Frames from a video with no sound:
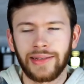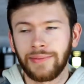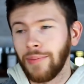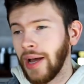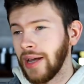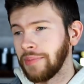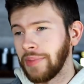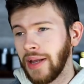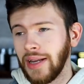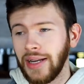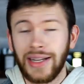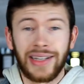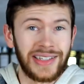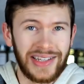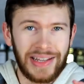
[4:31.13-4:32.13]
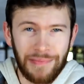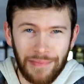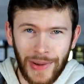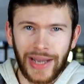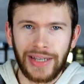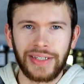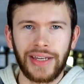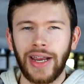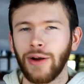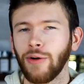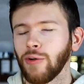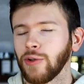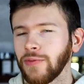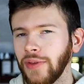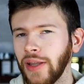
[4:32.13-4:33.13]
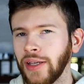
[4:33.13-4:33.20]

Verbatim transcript: In my opinion, it is the best Eros